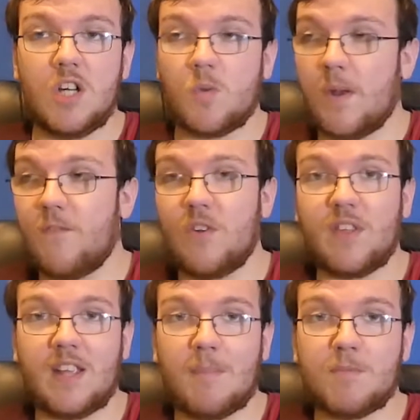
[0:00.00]

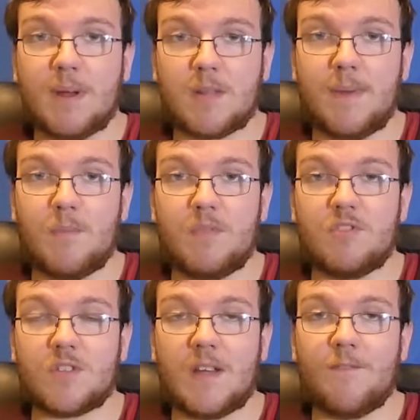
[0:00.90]
2013 comes back to mind, we've
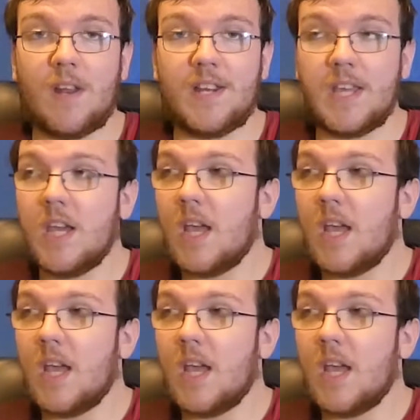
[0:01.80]
just signed Fellaini.